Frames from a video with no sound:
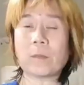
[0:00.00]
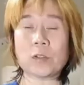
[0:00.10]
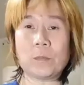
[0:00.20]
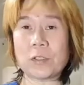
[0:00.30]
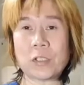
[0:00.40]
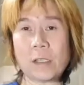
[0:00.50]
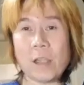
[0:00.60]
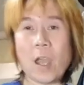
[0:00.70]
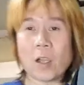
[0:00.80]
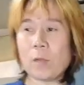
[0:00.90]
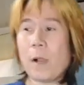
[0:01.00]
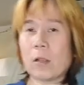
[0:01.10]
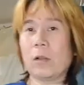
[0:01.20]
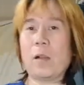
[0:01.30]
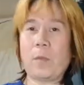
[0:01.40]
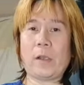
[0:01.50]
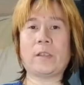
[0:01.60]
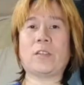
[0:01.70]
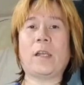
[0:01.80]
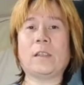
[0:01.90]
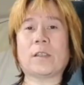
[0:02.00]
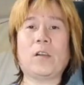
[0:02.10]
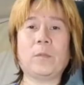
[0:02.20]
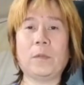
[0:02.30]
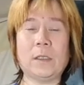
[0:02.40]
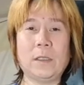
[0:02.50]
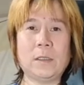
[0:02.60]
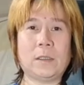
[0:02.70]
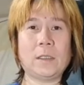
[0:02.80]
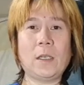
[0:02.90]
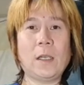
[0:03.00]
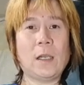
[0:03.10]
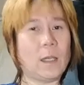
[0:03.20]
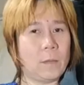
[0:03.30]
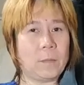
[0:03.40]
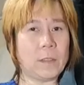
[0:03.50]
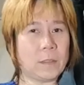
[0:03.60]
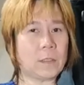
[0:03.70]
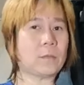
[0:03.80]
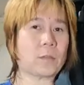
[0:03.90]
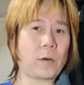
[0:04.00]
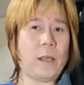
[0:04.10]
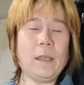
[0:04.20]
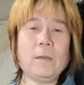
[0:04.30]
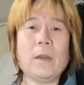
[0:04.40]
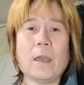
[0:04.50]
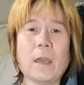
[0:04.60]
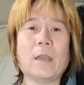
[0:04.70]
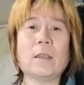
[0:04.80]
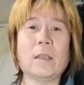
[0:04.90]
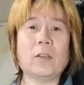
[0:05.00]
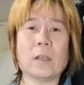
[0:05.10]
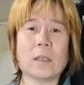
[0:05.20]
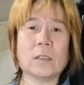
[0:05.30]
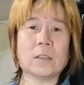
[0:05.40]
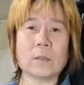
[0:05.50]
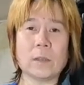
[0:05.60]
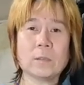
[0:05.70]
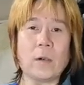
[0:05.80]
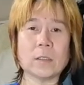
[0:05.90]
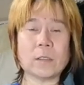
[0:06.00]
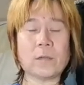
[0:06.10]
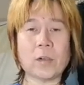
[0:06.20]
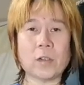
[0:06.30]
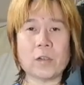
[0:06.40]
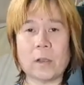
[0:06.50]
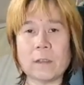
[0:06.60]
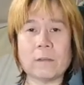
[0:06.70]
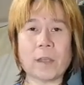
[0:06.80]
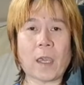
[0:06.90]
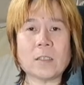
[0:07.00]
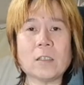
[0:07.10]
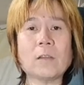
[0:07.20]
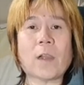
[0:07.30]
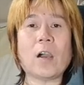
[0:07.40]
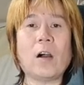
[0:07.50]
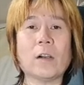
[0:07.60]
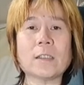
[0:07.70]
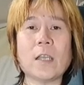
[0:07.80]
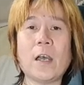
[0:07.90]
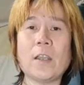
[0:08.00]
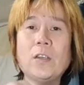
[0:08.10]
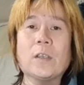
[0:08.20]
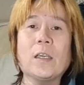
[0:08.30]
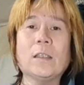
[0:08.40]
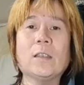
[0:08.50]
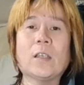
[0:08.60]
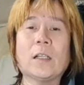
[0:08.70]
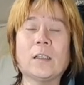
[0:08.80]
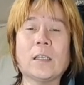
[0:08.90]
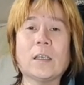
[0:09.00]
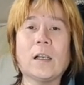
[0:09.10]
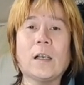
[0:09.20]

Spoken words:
to my channel. Kung bago lang po ay sa channel ko, please subscribe. And then you can click the bell button for new notification. Of course, you can click